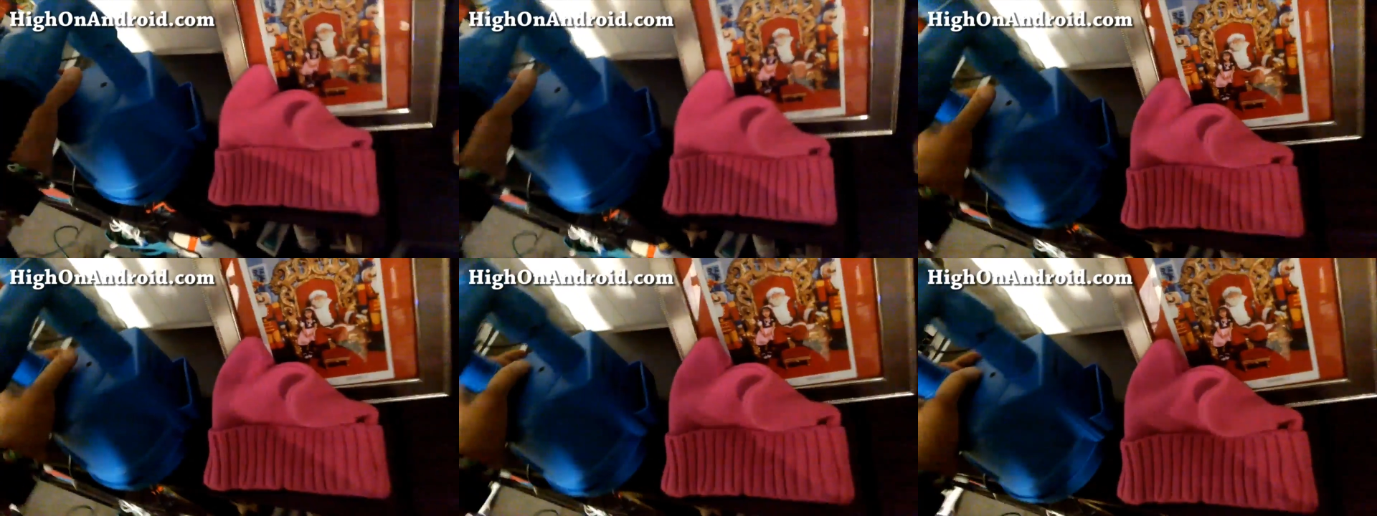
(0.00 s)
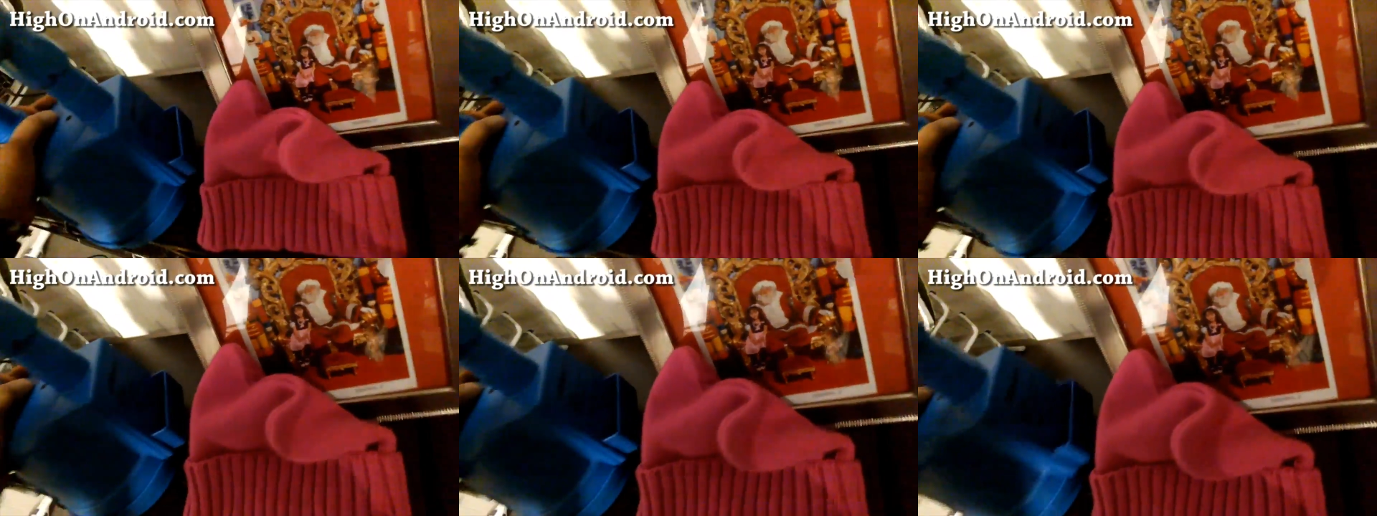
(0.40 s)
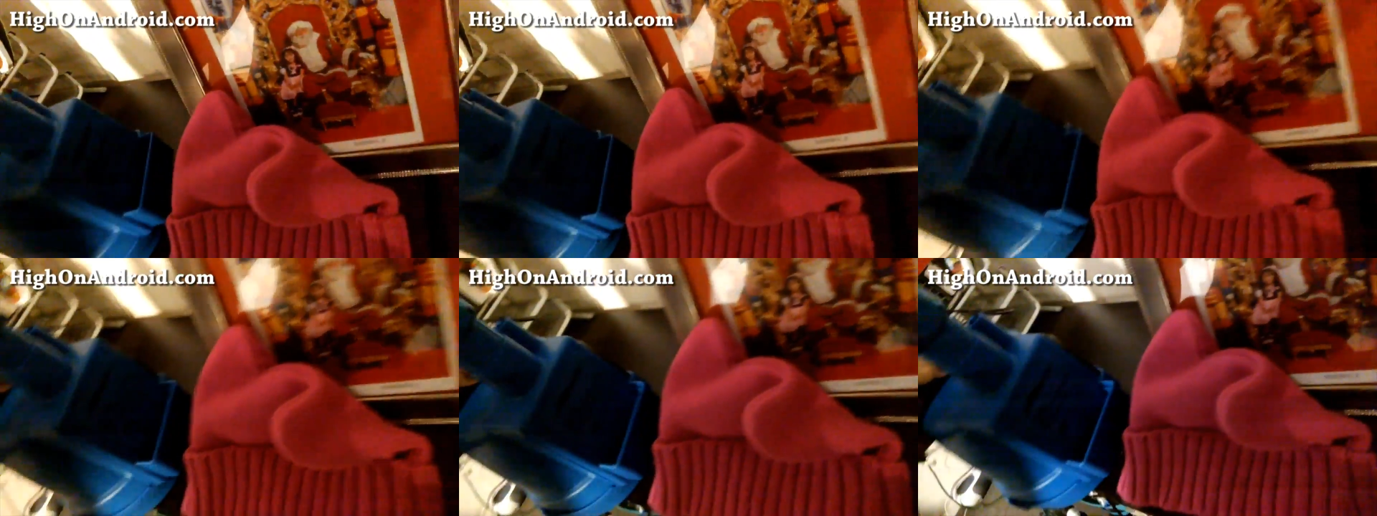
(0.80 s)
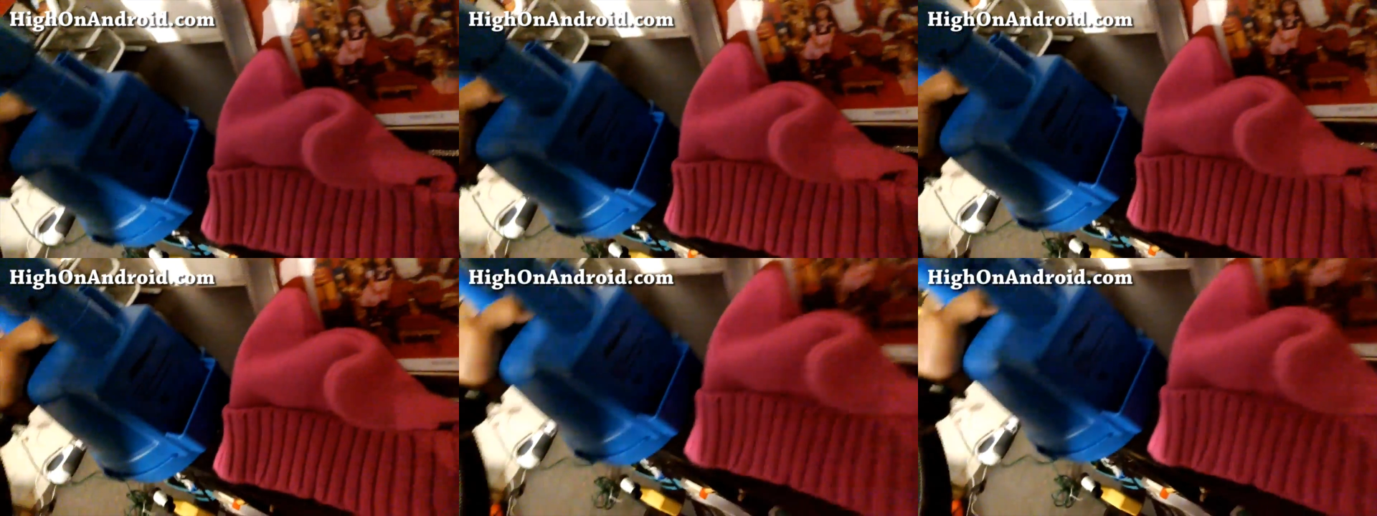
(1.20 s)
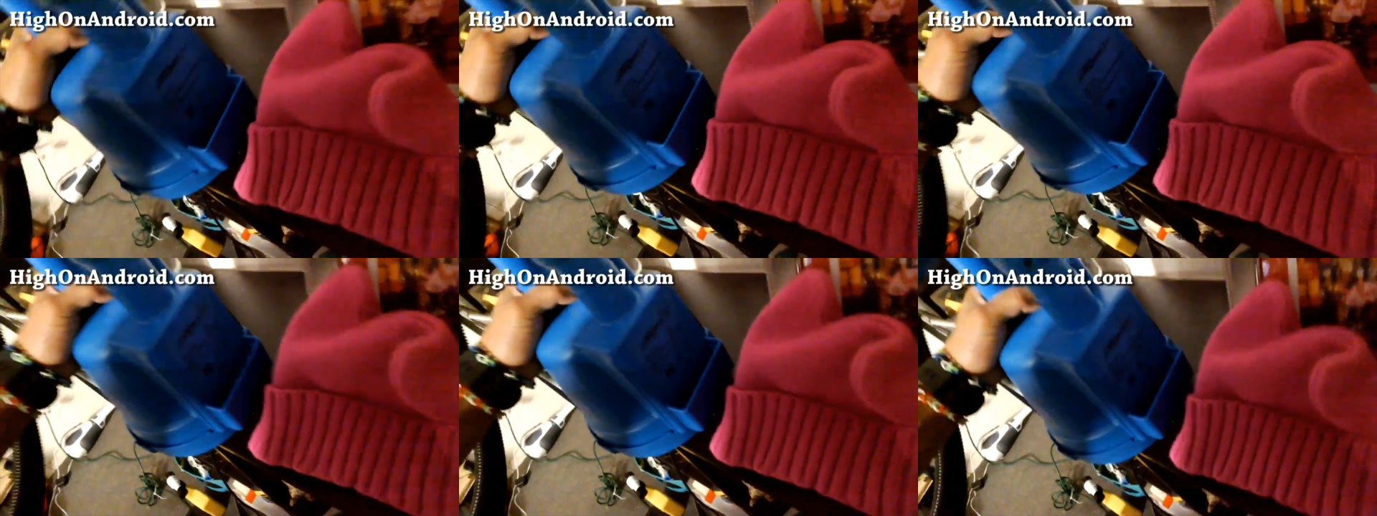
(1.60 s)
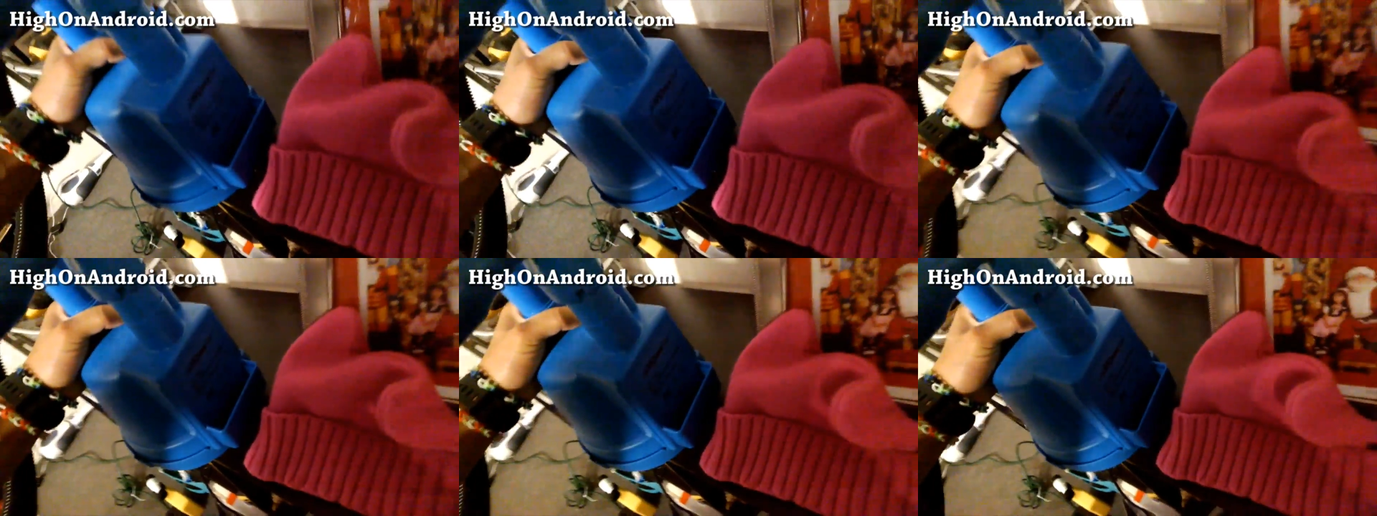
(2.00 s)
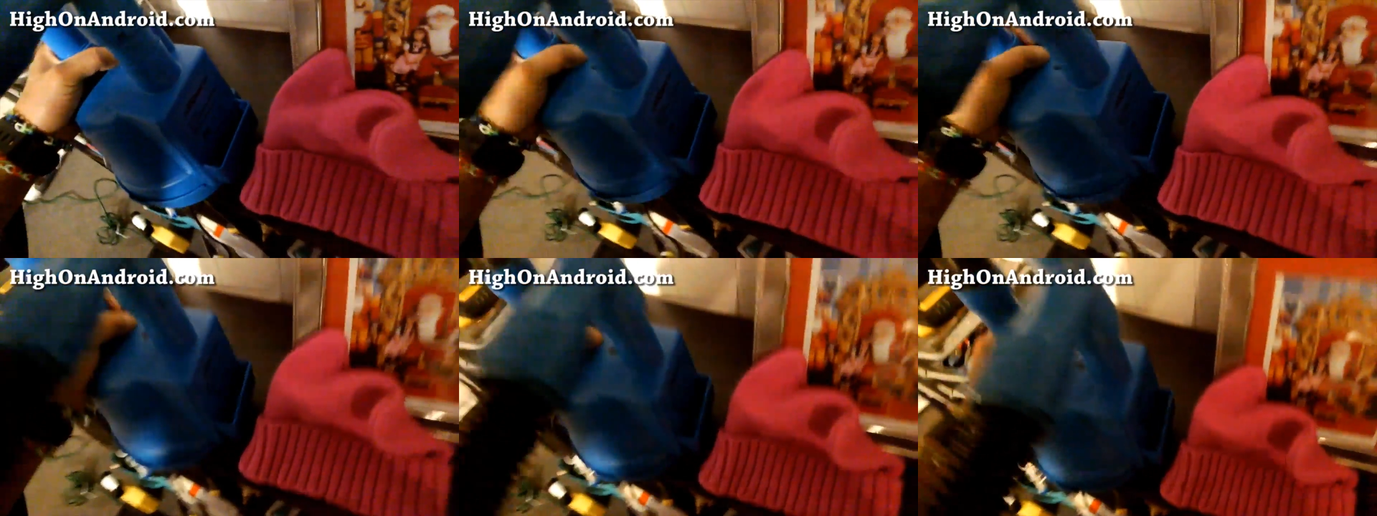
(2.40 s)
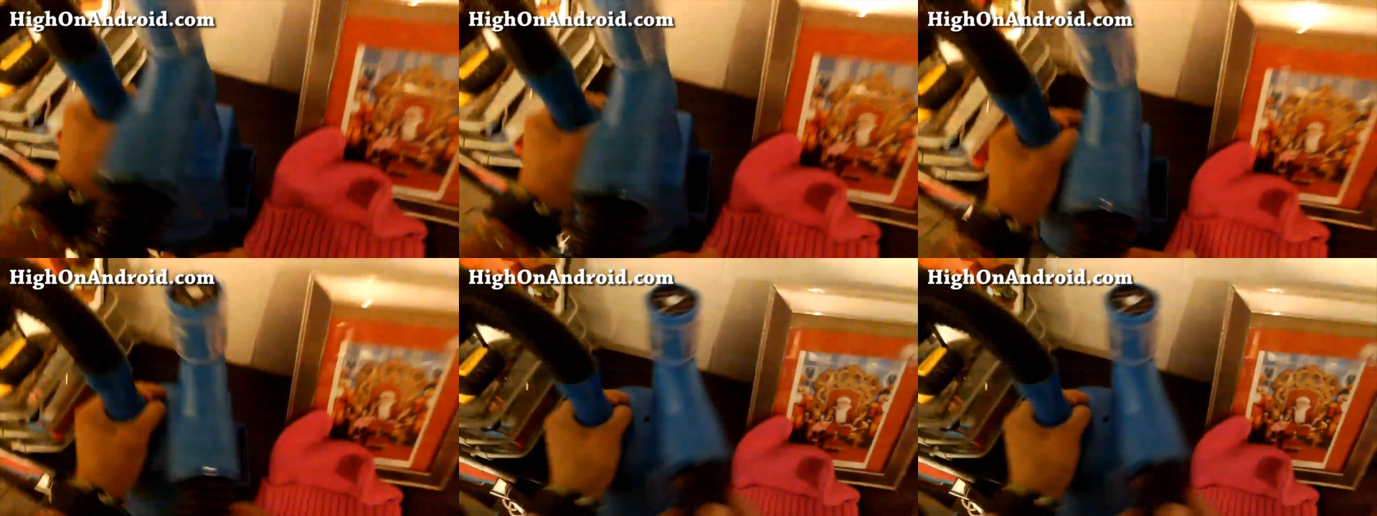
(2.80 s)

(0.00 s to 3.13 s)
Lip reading: Nobody's mouth can be seen.